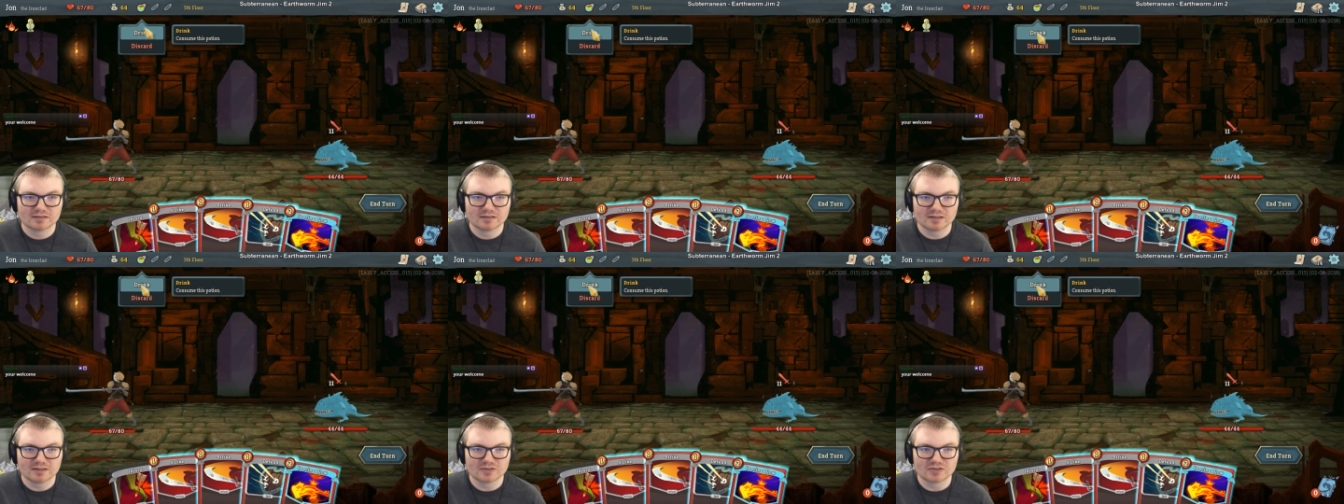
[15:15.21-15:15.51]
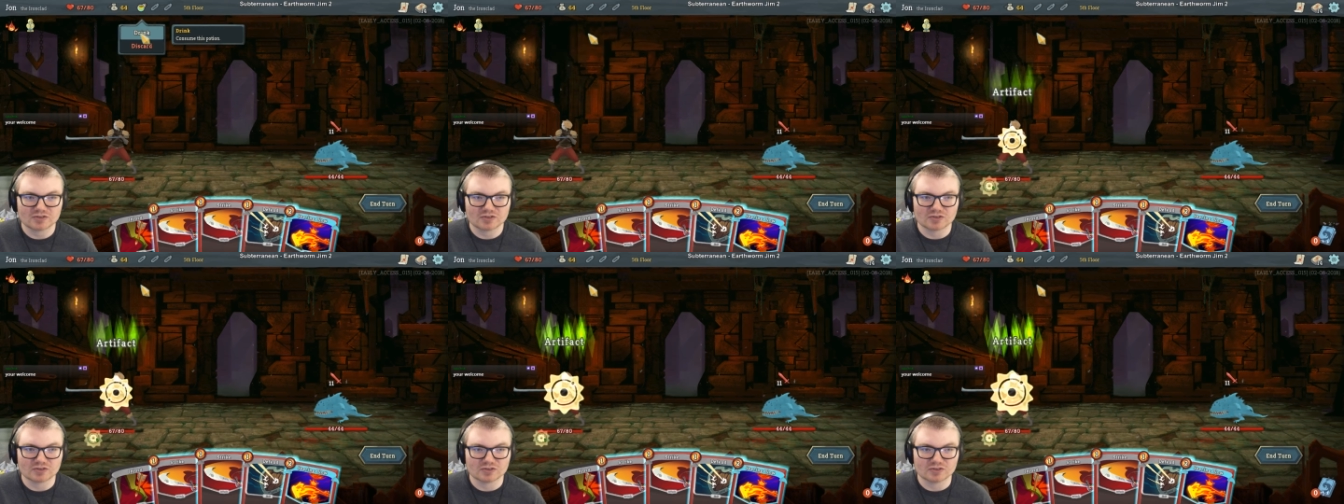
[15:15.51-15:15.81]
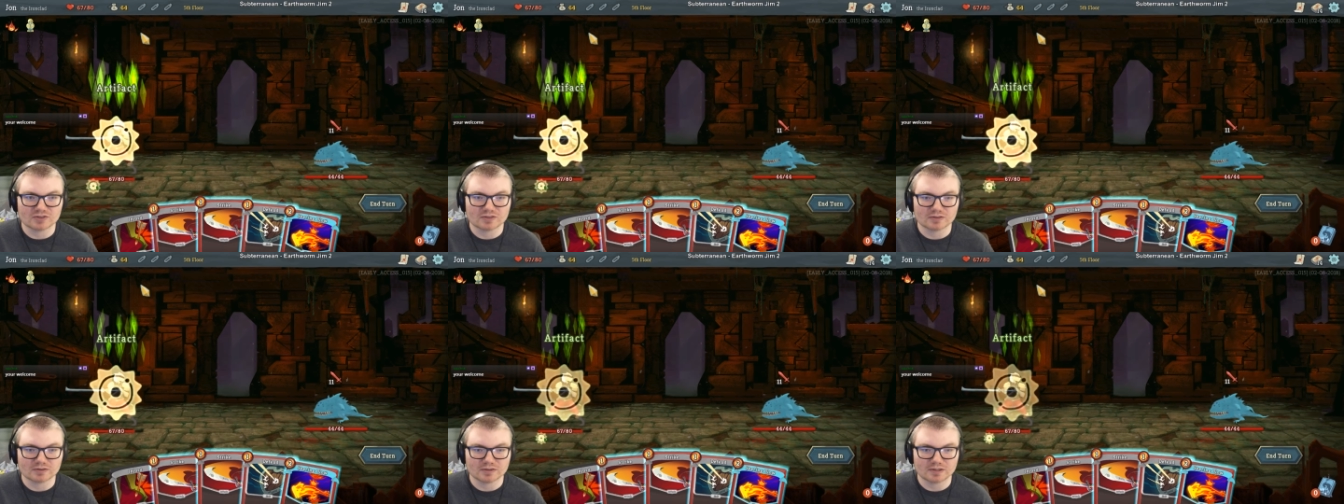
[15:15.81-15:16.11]
Let's
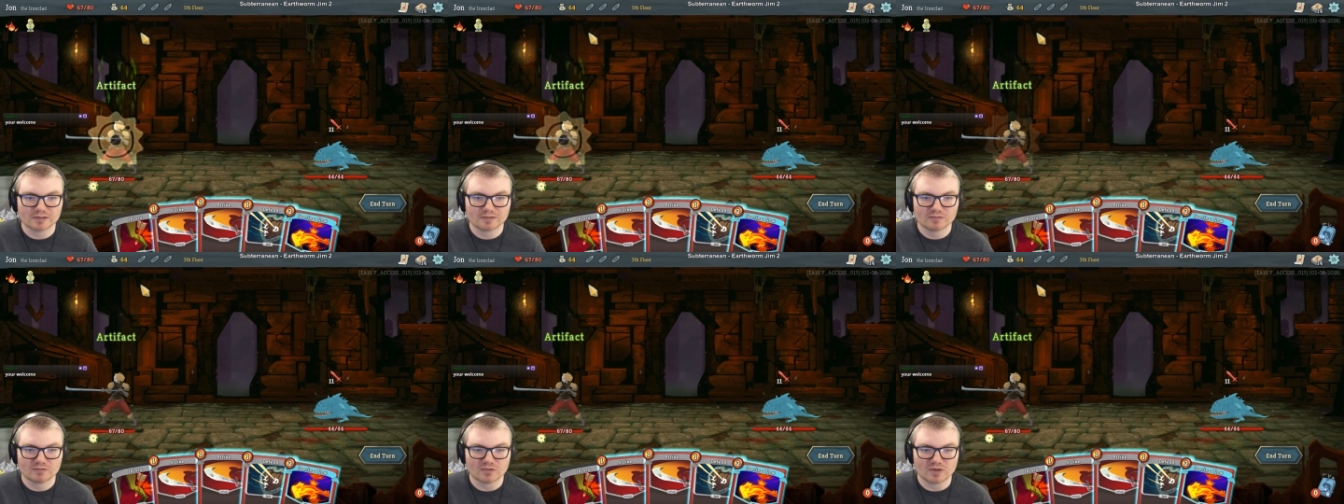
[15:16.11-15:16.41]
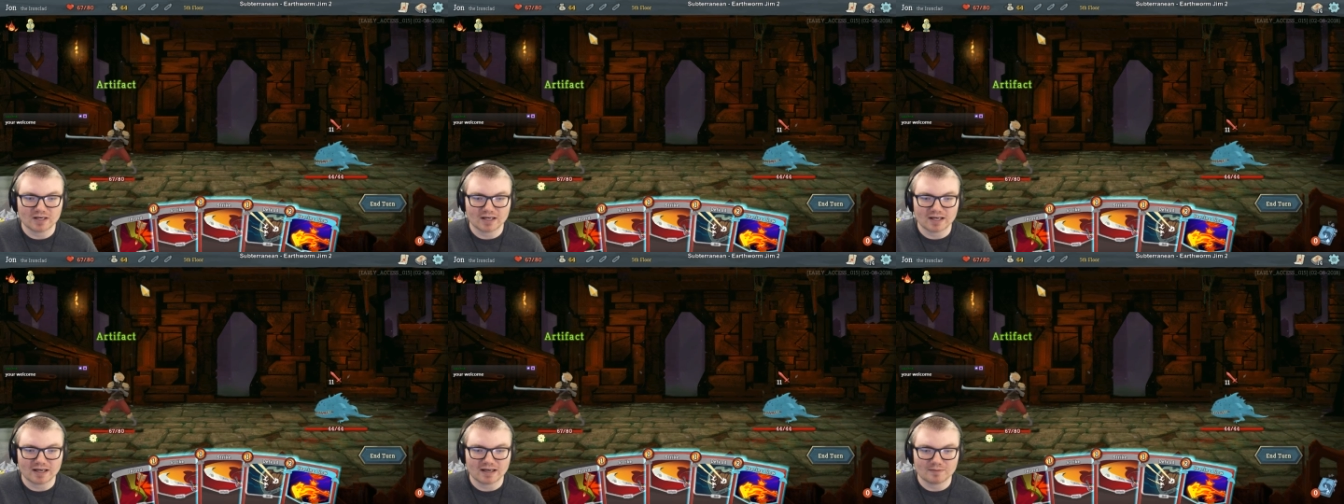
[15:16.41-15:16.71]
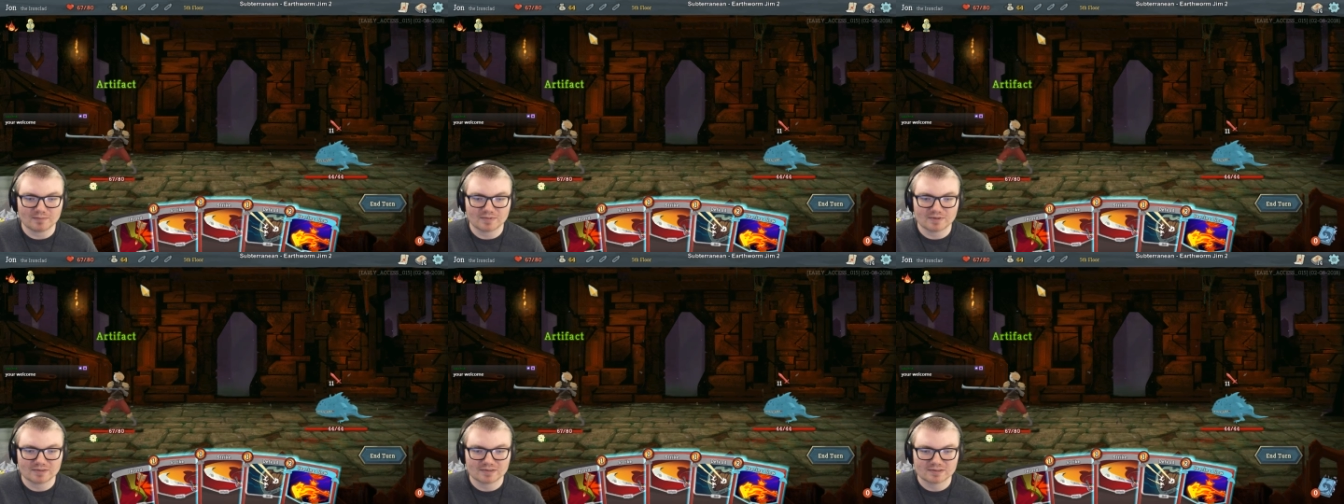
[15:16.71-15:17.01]
just do it. What
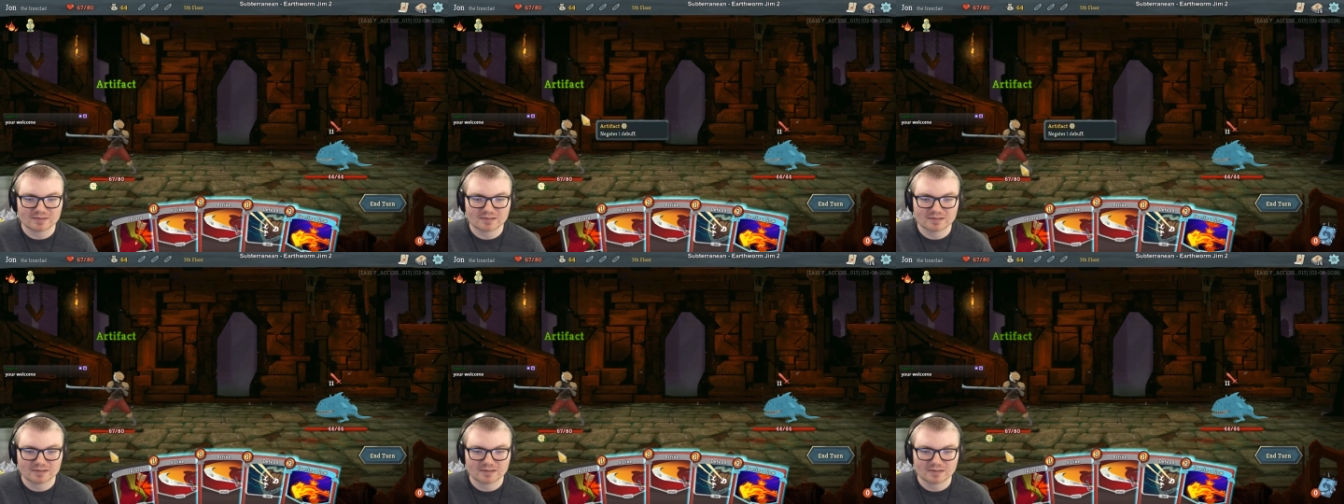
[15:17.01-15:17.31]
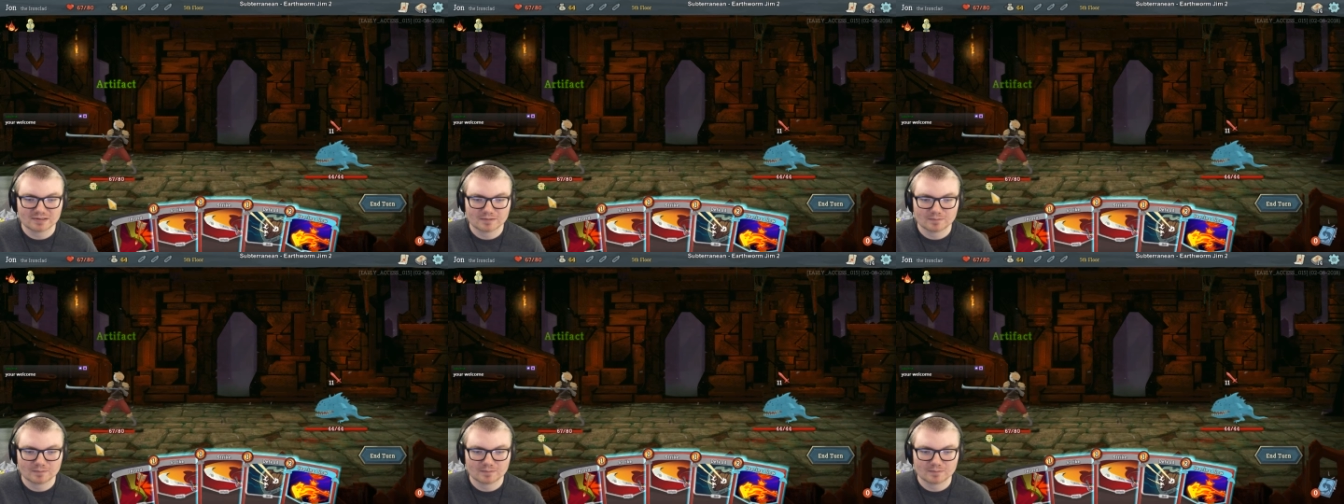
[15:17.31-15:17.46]
happens?